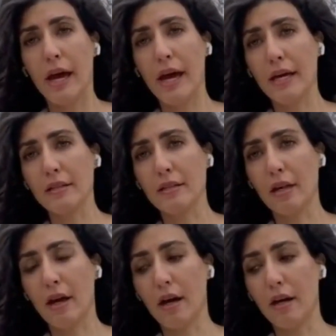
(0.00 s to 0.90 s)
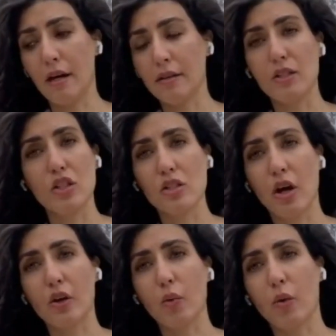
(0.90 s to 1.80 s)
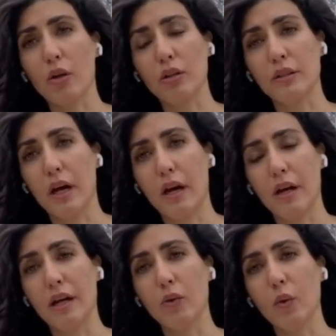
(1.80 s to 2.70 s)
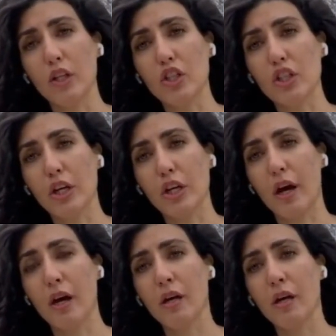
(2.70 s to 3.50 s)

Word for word: And uh, this is not a world uh, in which uh,